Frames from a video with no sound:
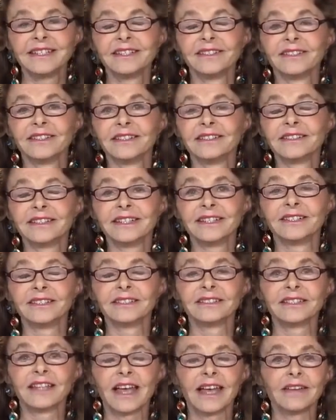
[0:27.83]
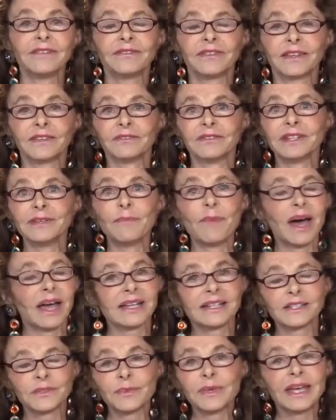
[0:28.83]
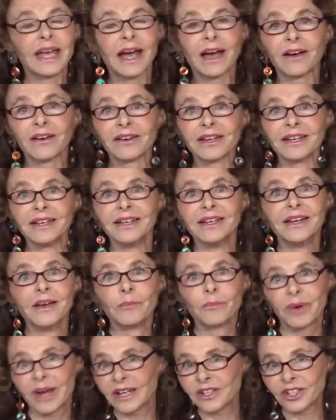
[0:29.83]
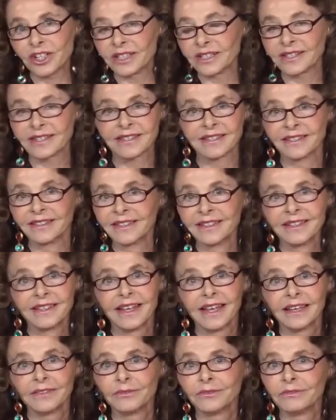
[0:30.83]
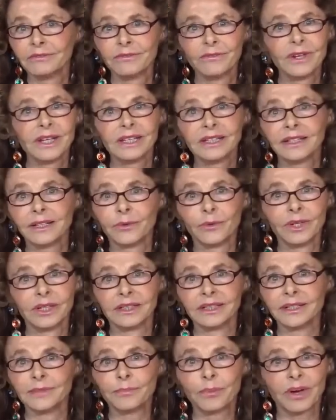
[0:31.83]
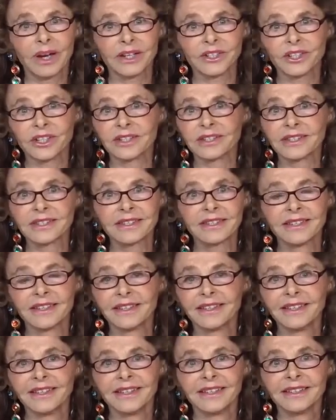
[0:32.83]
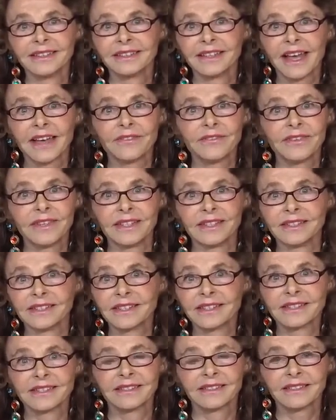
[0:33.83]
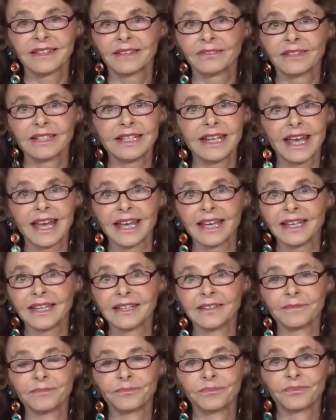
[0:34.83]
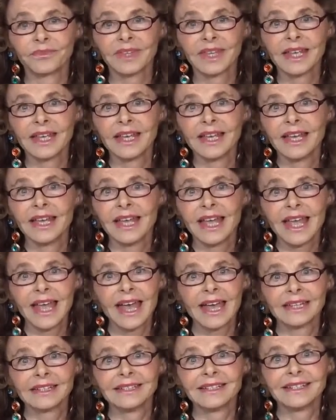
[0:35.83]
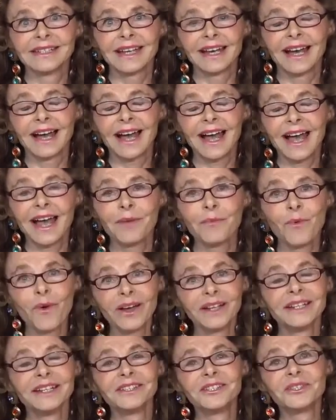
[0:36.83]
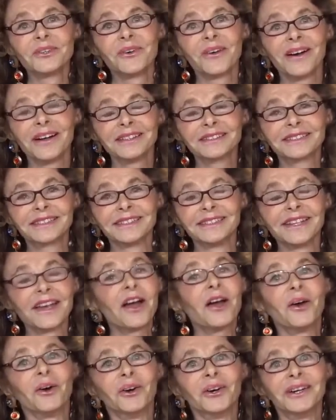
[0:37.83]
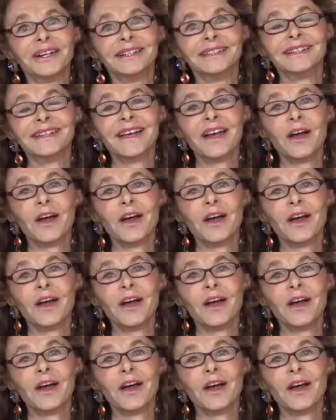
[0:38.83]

dear, dear life that reminds me how precious, really, really precious life is every day. And I wanted you all to know